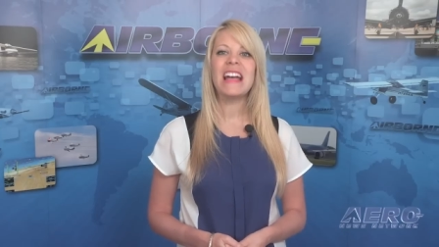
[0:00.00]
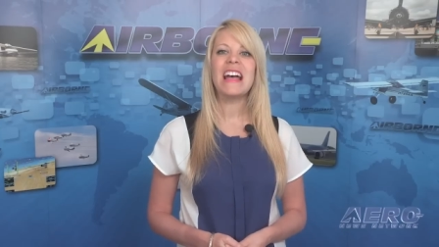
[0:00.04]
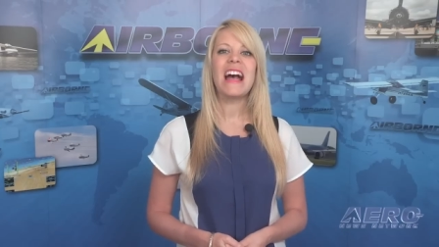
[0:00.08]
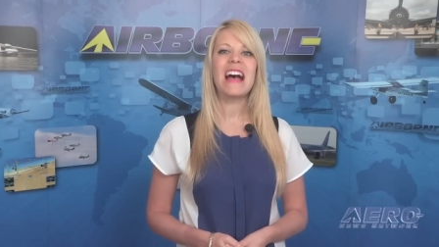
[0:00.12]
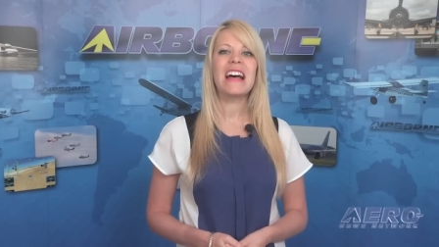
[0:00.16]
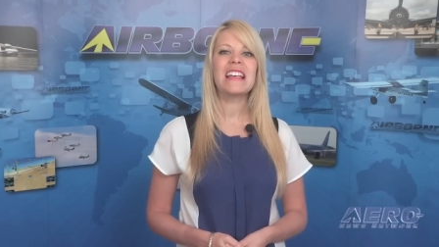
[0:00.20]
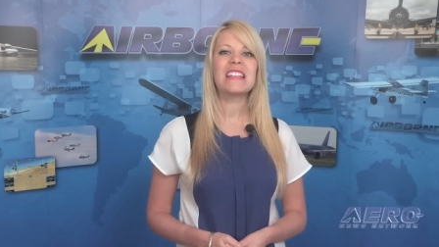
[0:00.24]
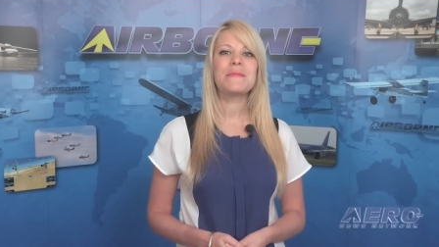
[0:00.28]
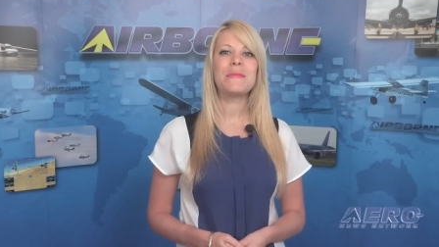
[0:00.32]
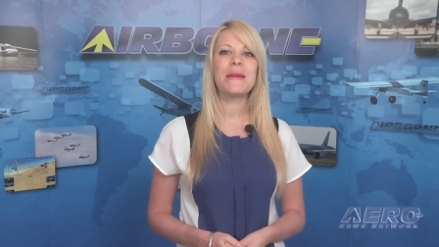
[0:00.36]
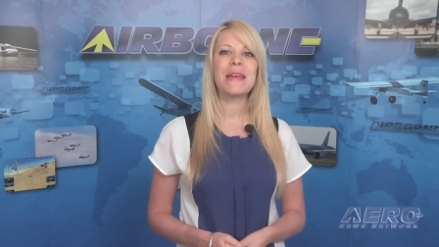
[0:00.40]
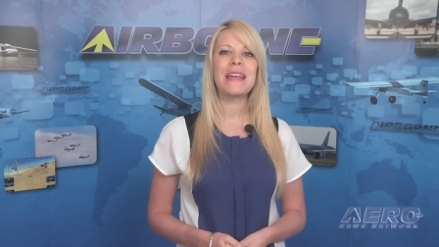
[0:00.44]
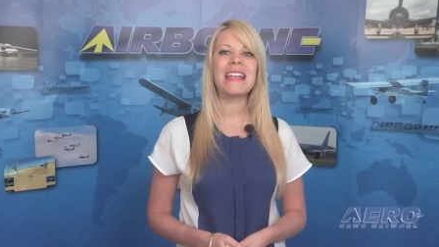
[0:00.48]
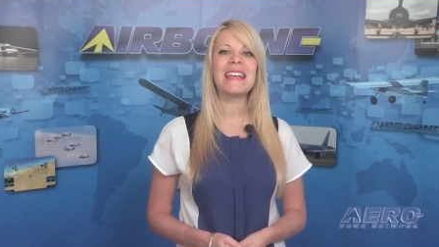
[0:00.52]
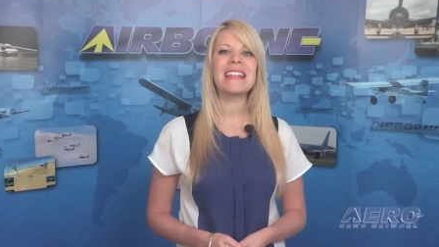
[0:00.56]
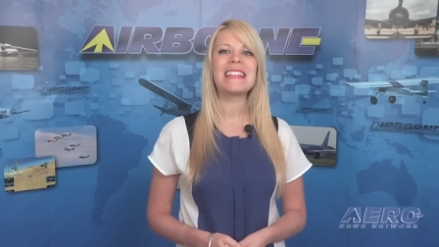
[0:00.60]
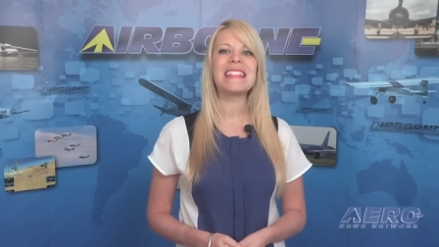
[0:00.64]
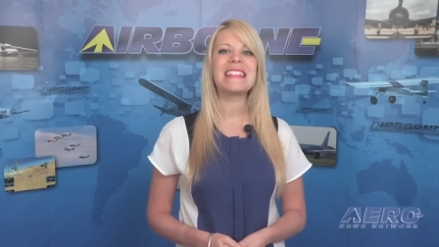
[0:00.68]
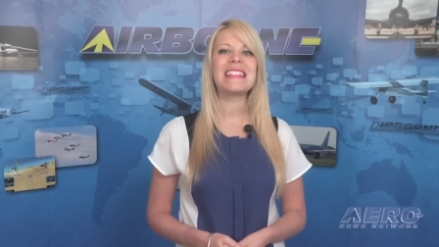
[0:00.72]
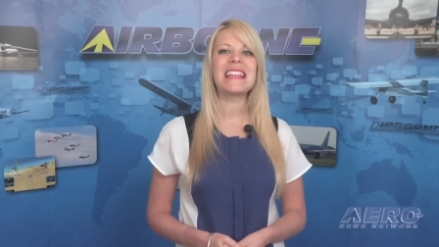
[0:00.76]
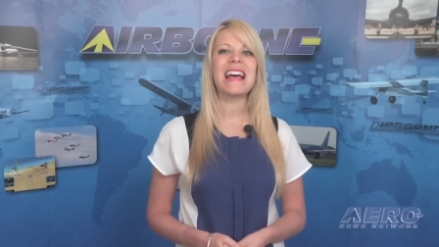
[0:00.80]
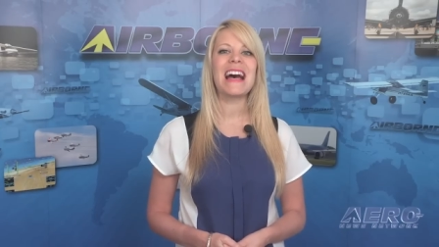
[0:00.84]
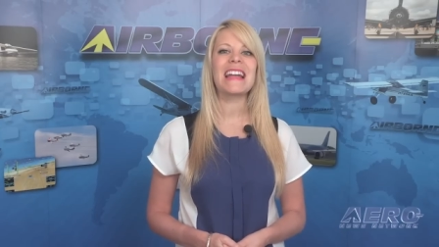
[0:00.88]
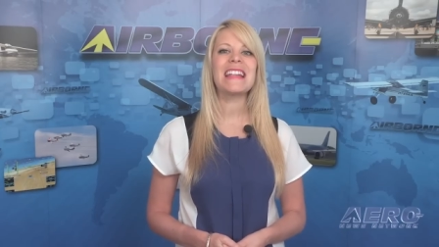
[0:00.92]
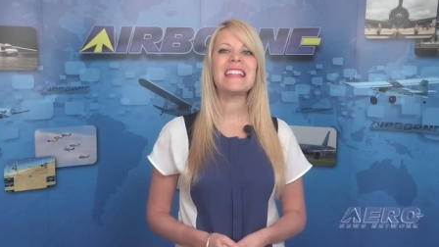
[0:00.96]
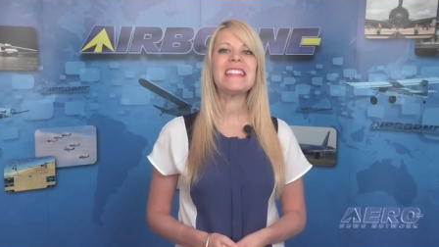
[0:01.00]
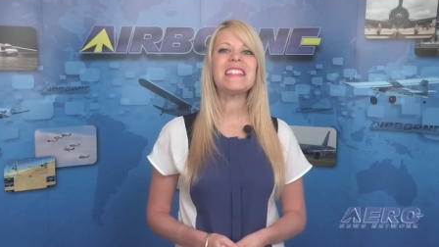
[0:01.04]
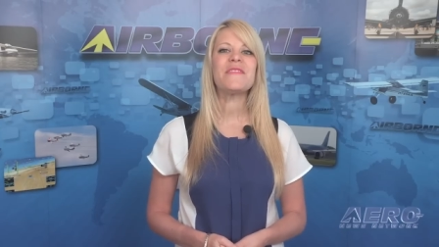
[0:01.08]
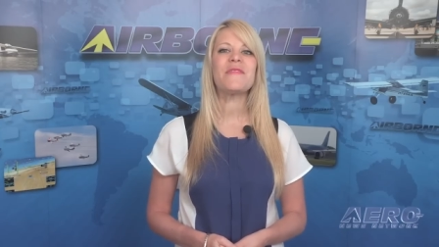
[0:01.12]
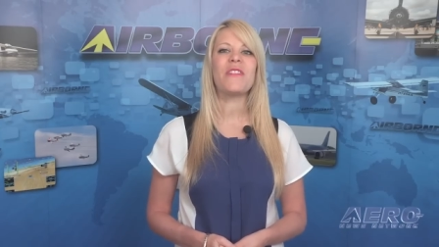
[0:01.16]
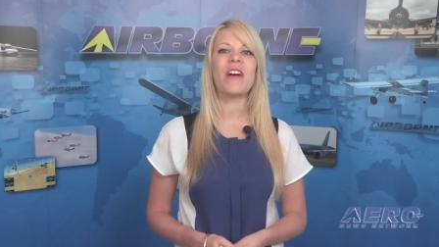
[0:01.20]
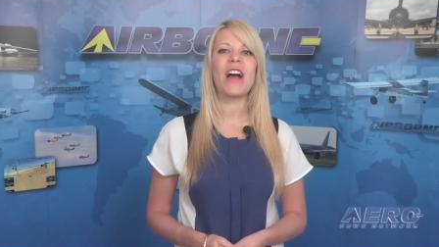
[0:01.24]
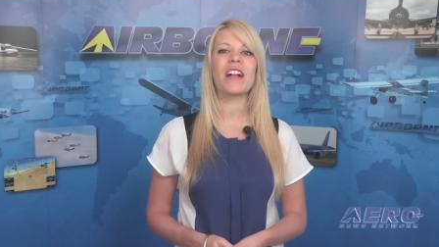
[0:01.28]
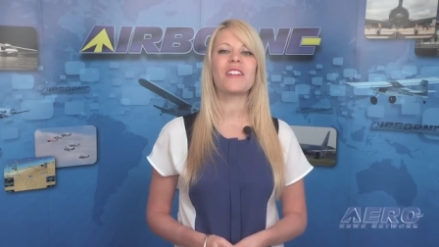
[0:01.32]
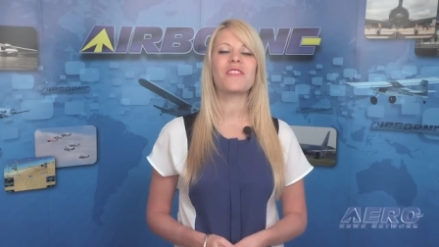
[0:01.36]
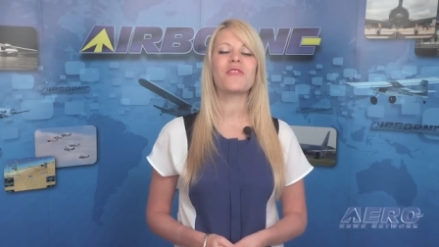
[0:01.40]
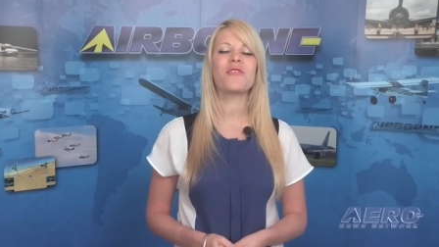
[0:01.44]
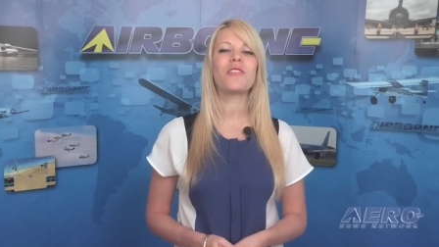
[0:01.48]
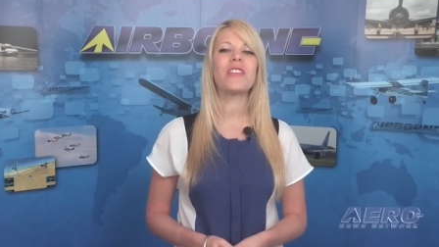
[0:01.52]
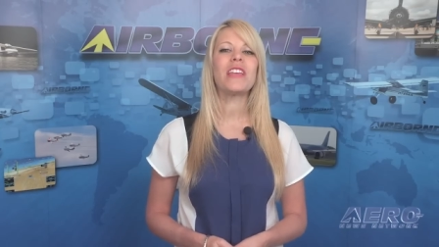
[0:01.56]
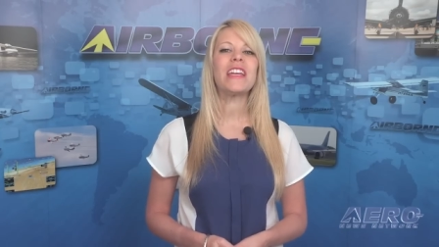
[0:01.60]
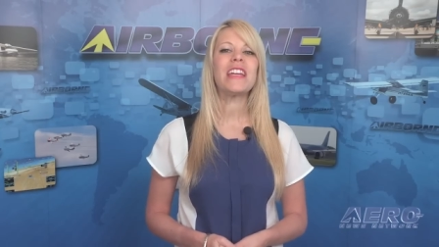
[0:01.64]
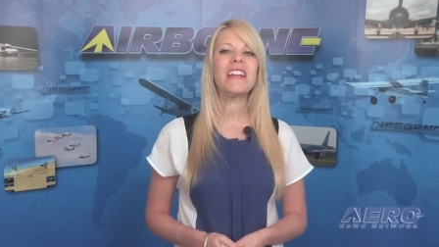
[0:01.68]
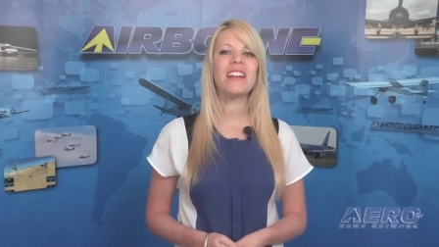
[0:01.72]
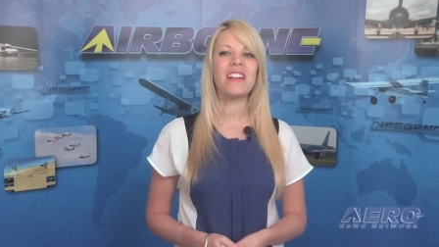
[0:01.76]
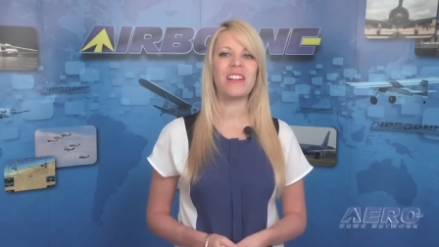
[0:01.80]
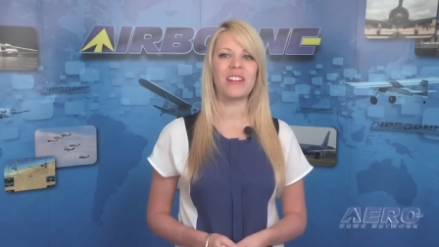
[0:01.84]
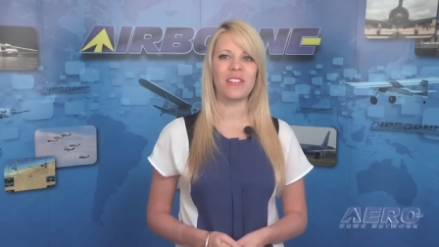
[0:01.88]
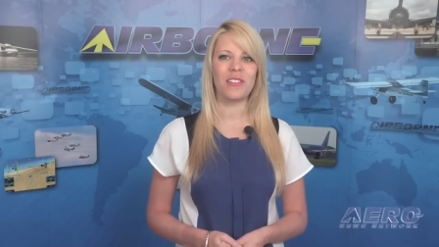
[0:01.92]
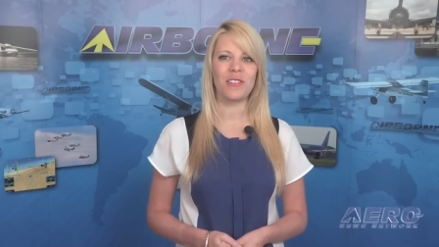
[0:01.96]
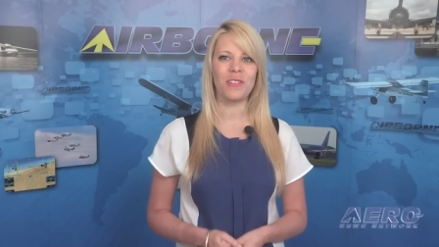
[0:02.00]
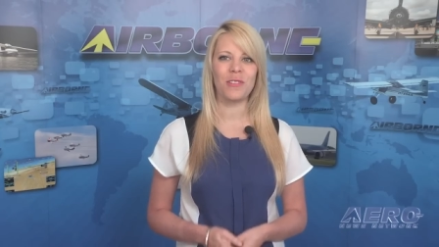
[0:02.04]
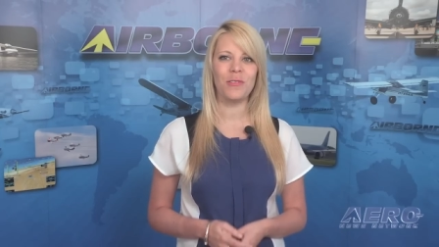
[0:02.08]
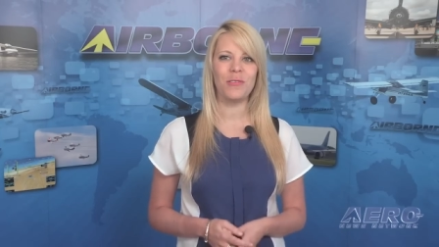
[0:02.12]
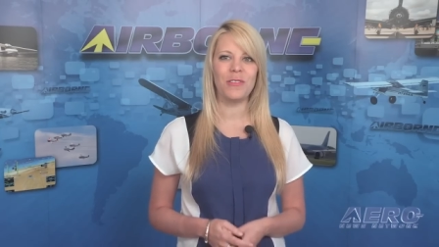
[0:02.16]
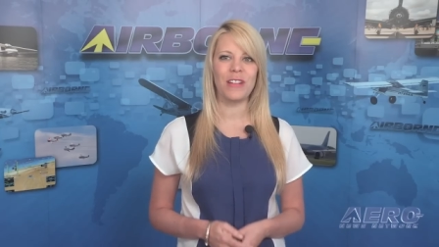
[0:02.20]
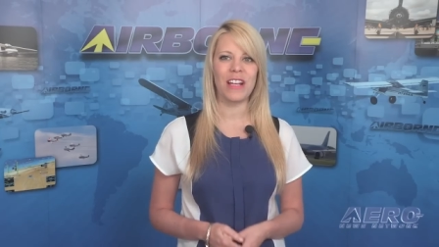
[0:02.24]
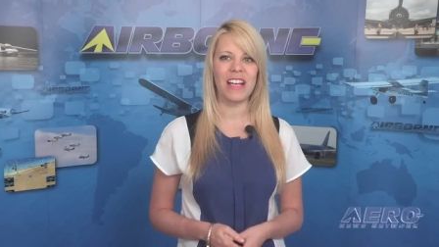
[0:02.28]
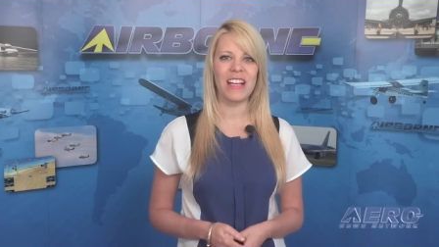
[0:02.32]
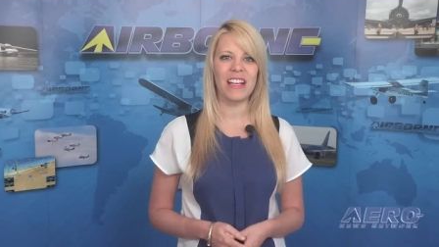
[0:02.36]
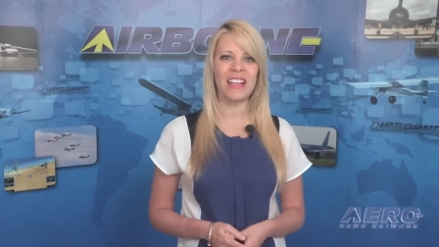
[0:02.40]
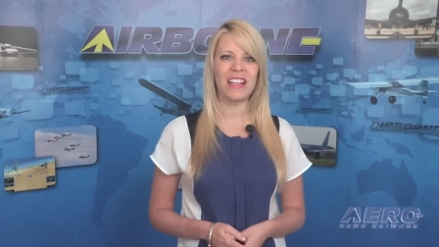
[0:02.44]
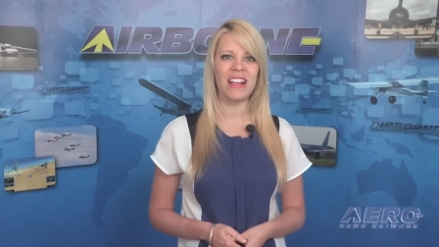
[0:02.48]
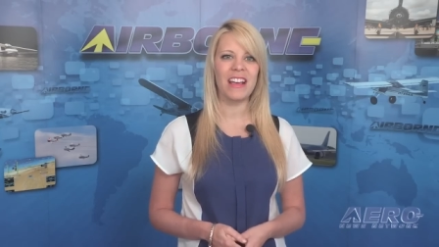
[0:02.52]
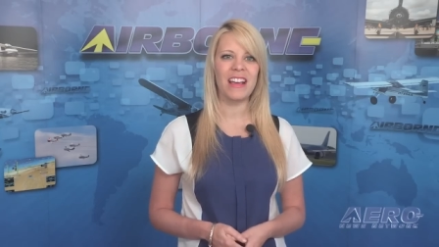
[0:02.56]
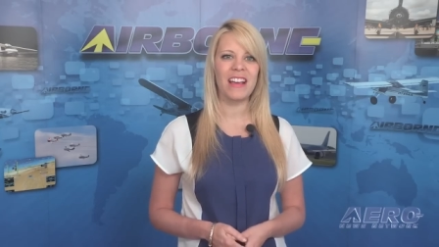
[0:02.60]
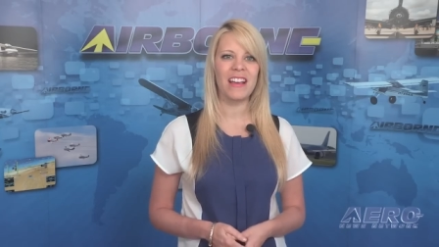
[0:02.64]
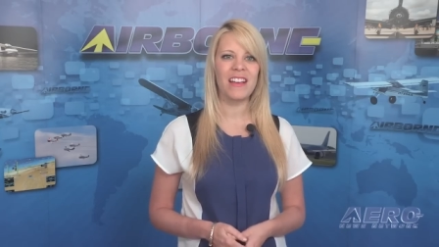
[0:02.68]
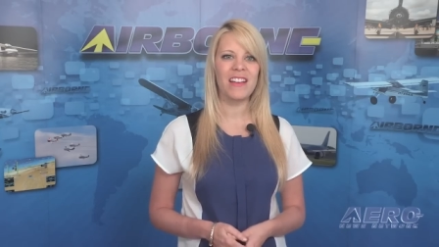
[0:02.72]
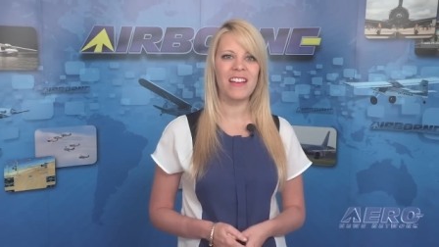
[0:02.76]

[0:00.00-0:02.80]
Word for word: has been satisfactorily concluded.